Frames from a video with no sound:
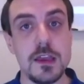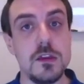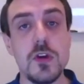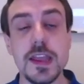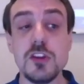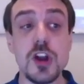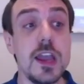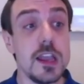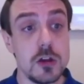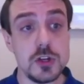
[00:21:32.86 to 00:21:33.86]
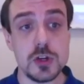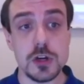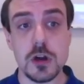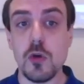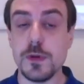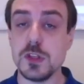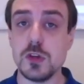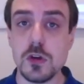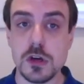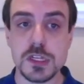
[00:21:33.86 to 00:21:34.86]
You can try Conjure open
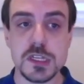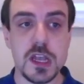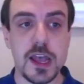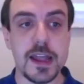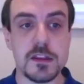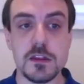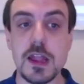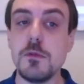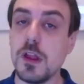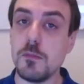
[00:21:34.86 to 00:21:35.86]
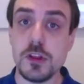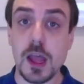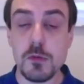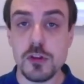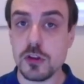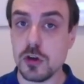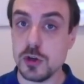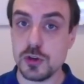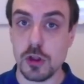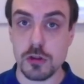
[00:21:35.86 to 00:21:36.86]
source at
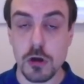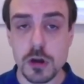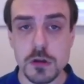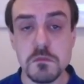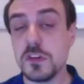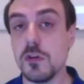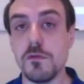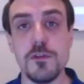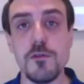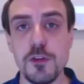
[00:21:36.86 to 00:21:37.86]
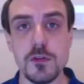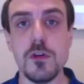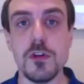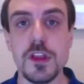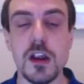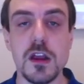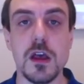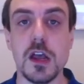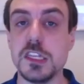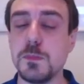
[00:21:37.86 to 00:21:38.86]
www.conjure.org. So feel free to go there.
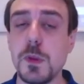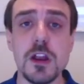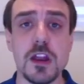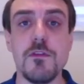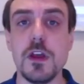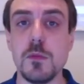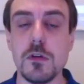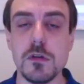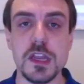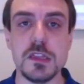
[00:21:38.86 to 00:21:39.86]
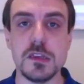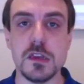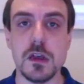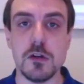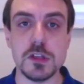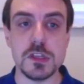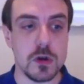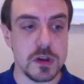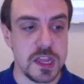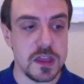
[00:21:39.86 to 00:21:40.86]
It's publicly available. It's
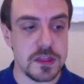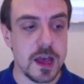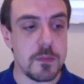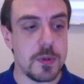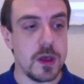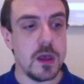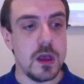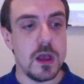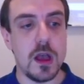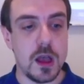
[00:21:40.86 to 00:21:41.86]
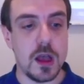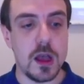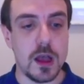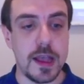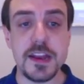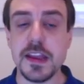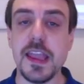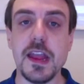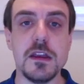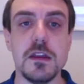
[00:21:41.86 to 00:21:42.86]
also on GitHub. And
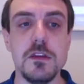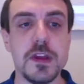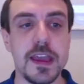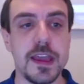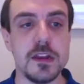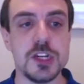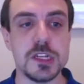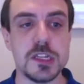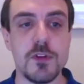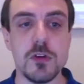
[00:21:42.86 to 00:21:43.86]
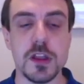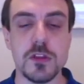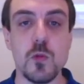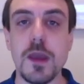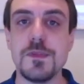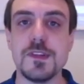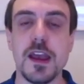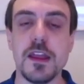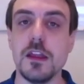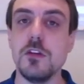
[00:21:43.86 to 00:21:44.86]
again, you can just have a look at the
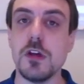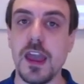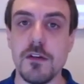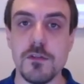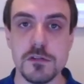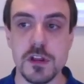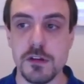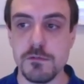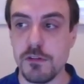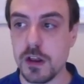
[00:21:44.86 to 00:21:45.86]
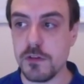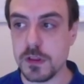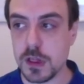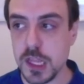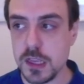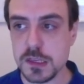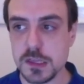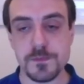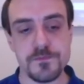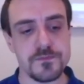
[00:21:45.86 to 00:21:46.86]
website and you'll have all the relevant
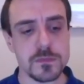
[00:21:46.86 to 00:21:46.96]
links.